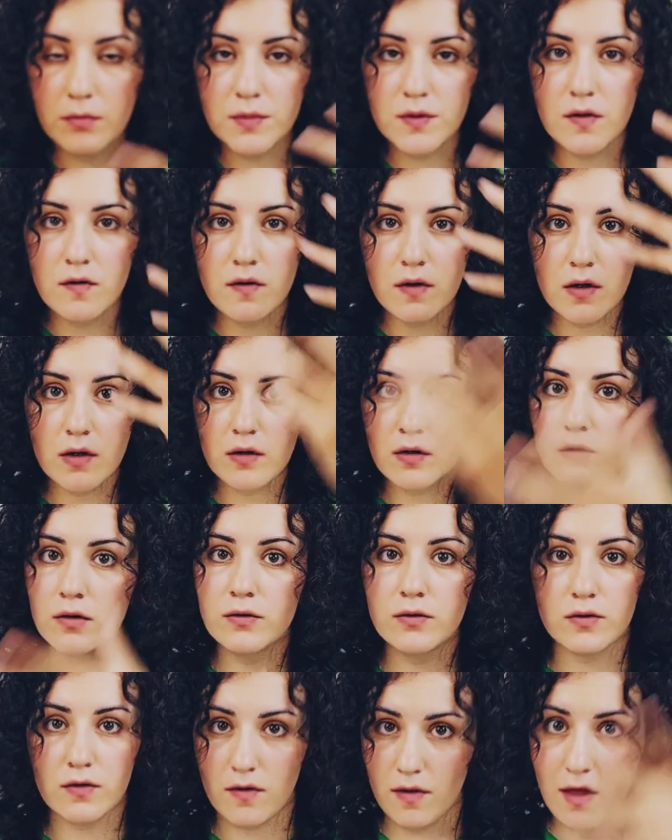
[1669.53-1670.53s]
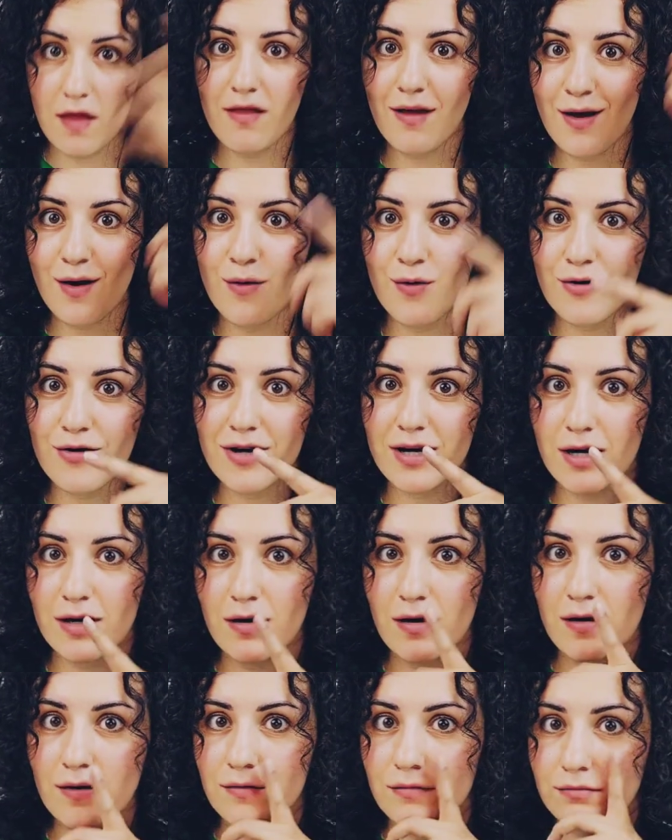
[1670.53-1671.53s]
to the conclusion that they already
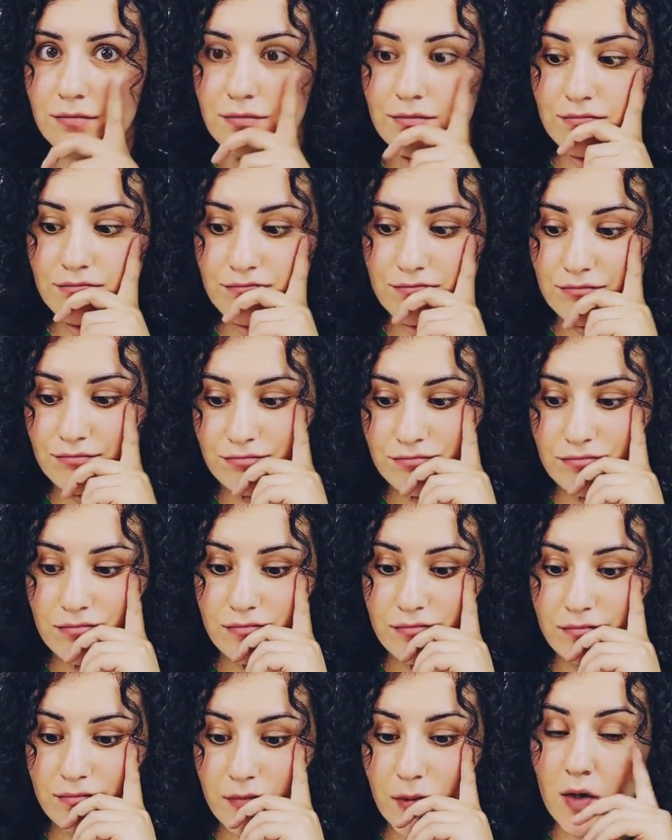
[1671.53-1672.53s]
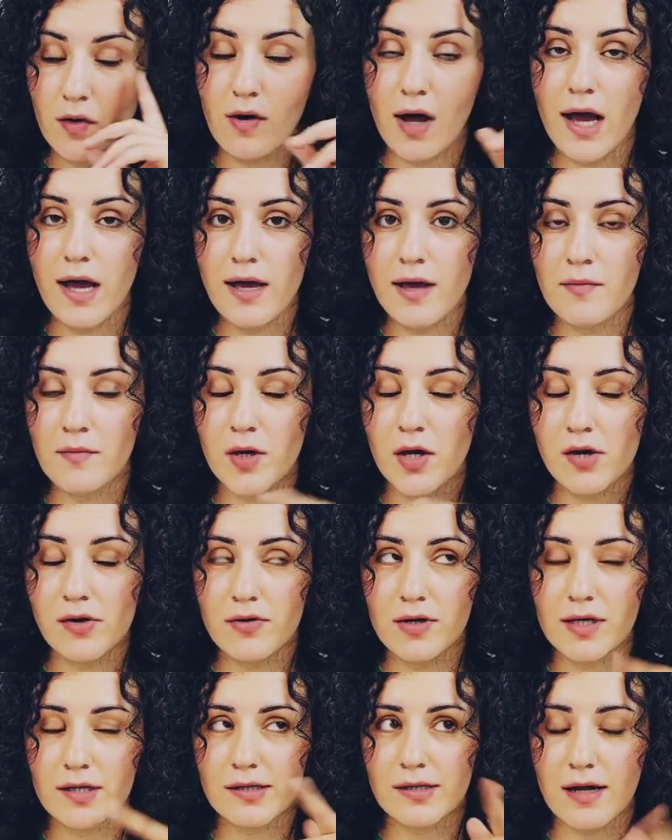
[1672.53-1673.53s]
know. No, I am
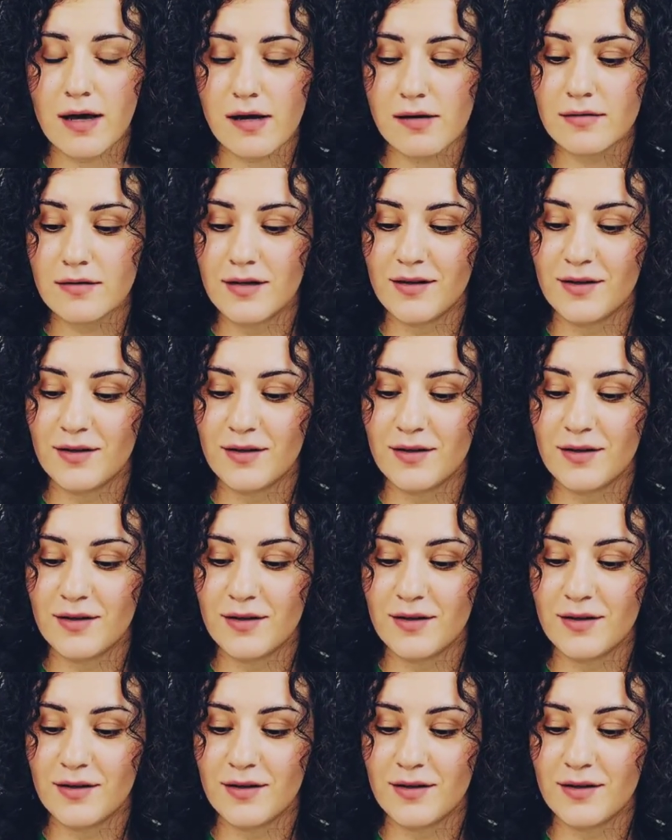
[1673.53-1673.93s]
curious now.